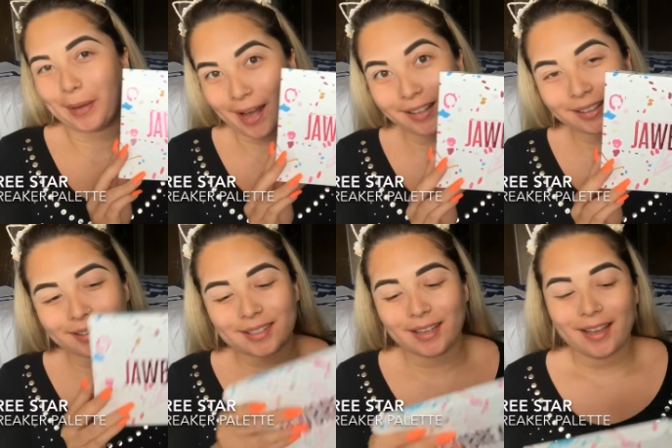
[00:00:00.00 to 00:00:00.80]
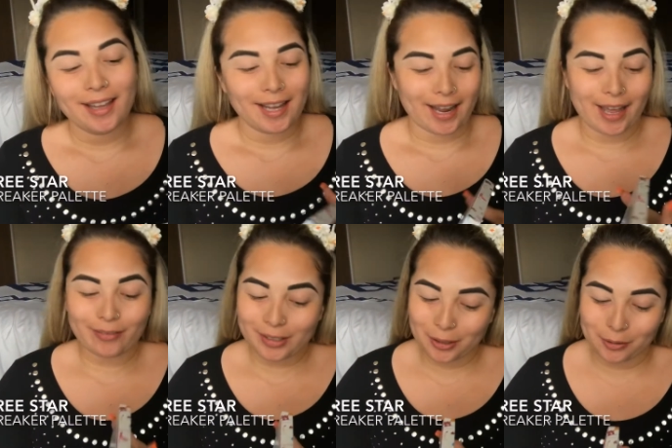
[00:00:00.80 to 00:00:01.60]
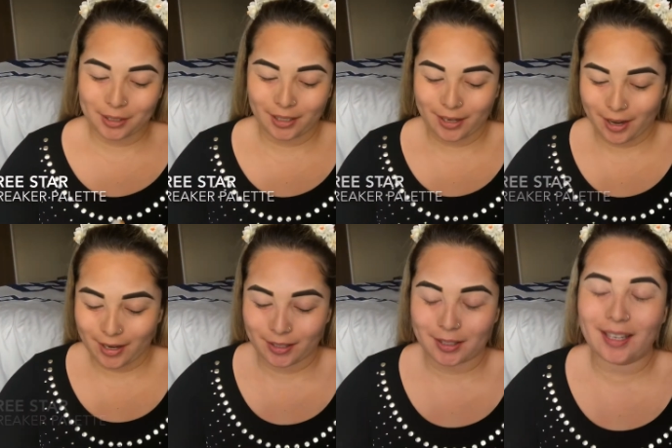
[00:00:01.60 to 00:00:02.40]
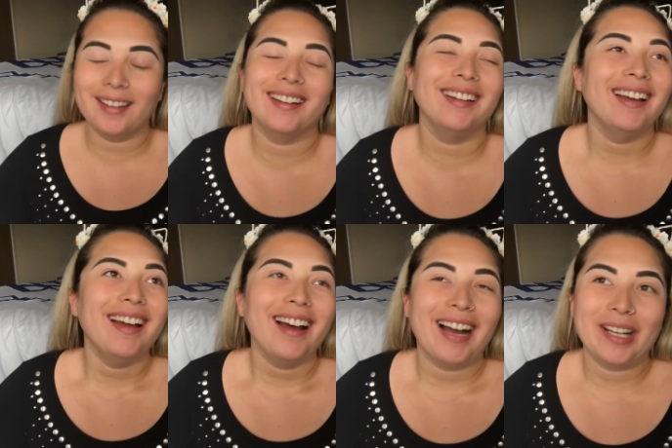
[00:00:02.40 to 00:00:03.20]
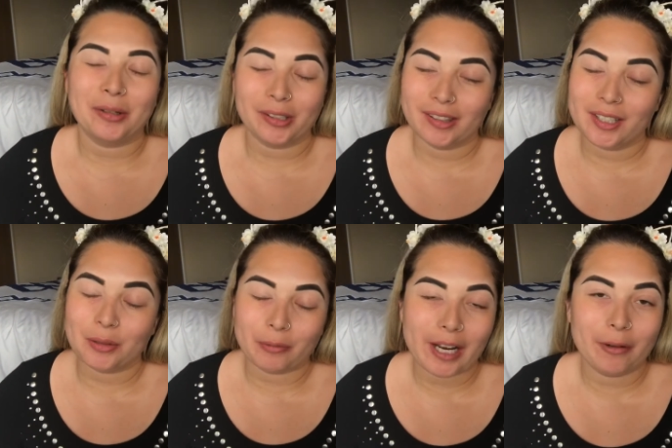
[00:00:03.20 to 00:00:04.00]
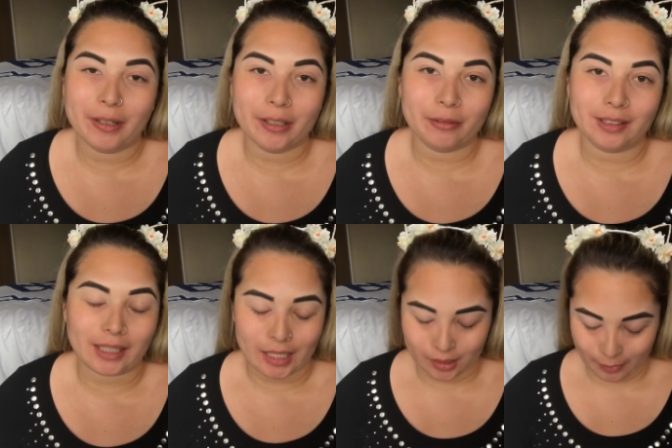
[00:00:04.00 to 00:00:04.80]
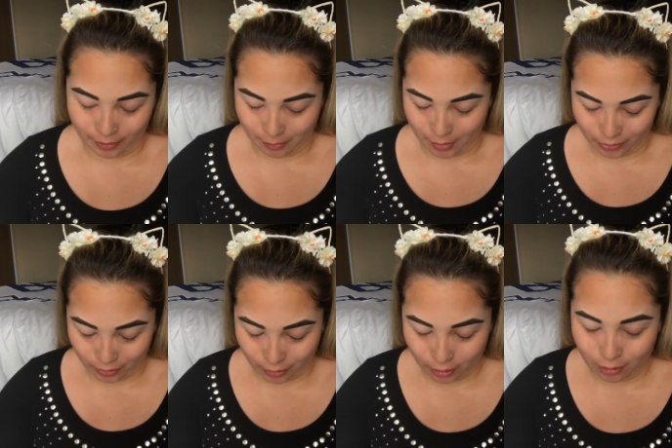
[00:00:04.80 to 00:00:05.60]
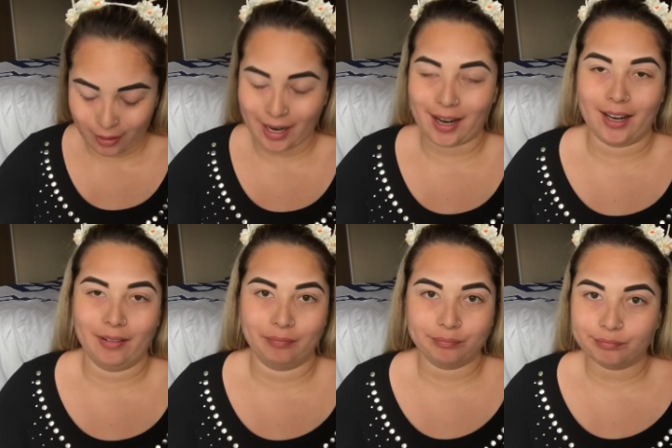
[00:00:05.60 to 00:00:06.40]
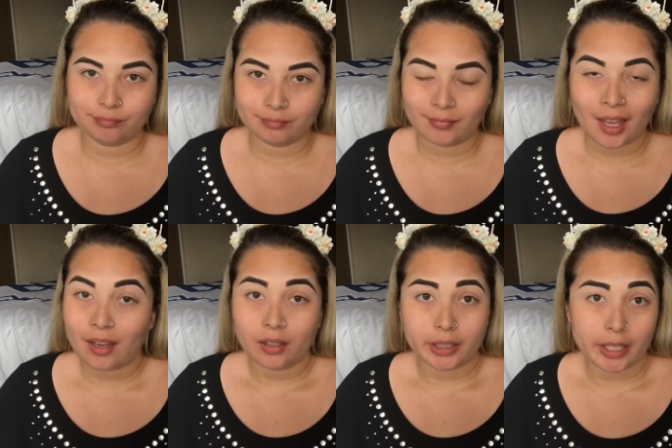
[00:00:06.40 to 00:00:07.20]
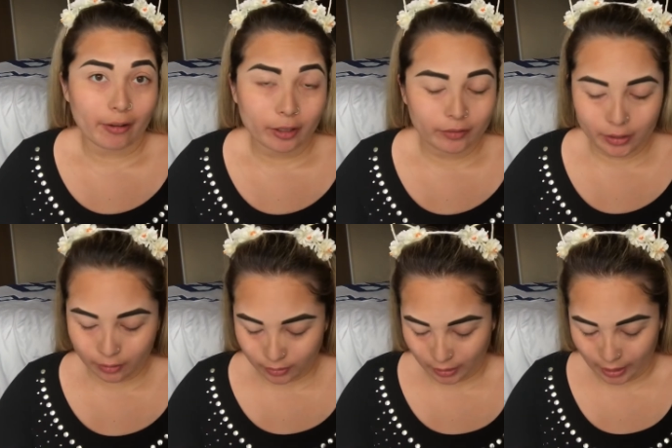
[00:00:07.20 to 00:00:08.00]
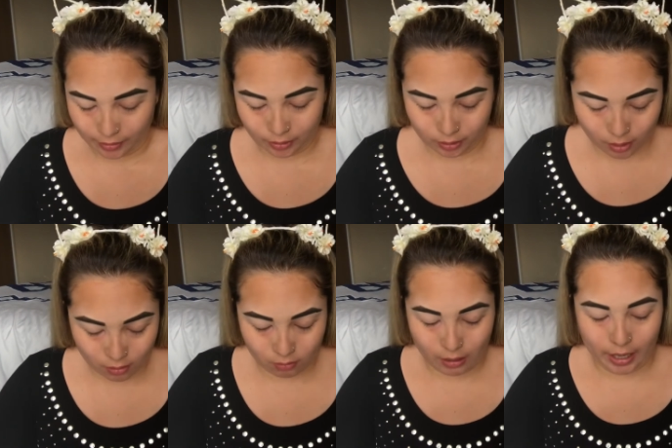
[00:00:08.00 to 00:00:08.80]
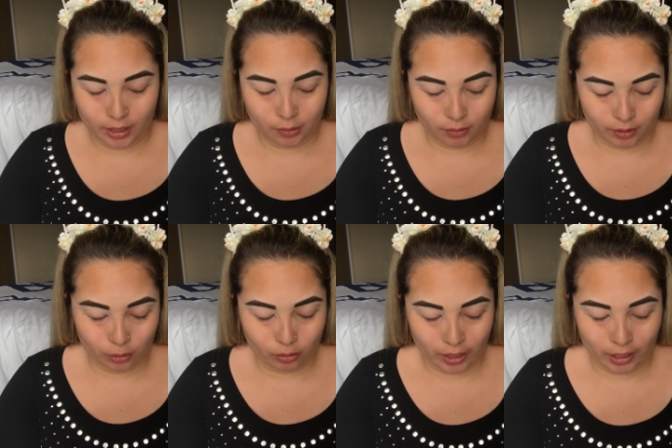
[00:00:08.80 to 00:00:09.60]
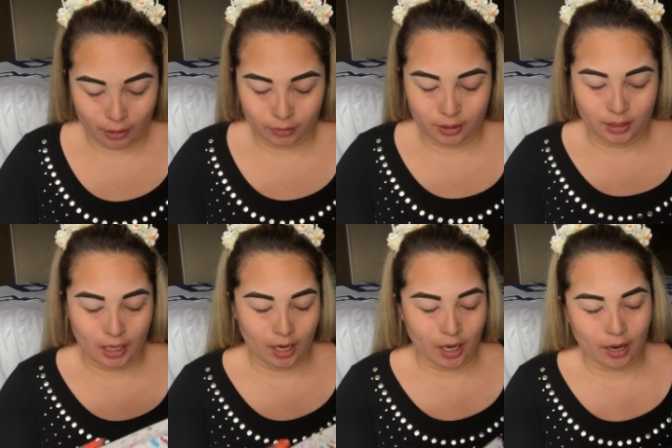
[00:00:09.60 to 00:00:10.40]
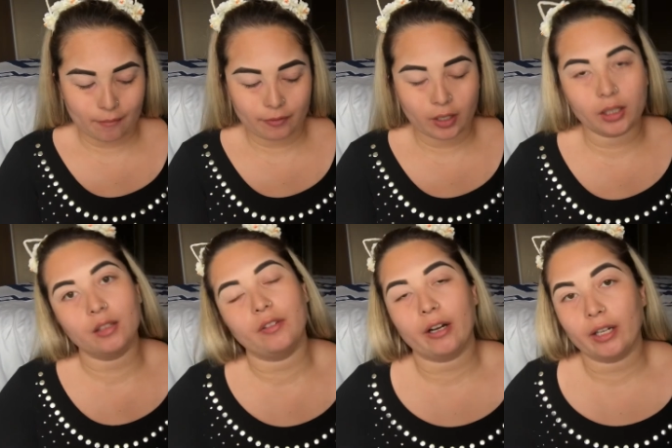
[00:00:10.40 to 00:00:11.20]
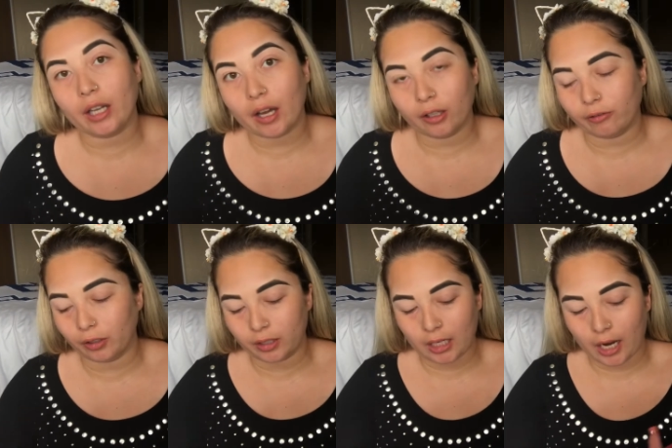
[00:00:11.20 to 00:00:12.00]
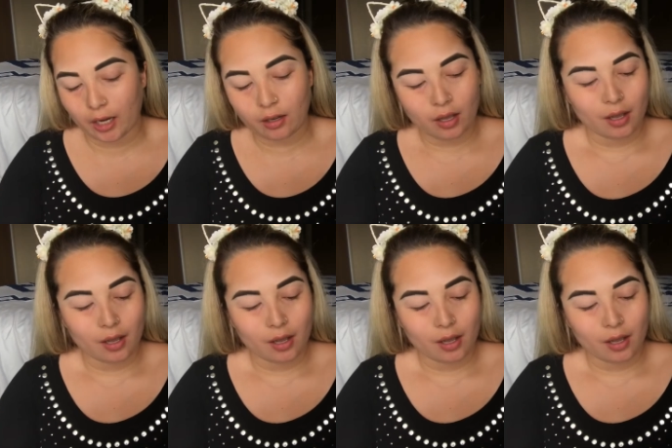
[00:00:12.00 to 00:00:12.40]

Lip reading: palette. I haven't used it yet. I ordered this right when it released about a month ago and never even used it yet. So I just wanted to try it out today. I'm feeling very colorful today.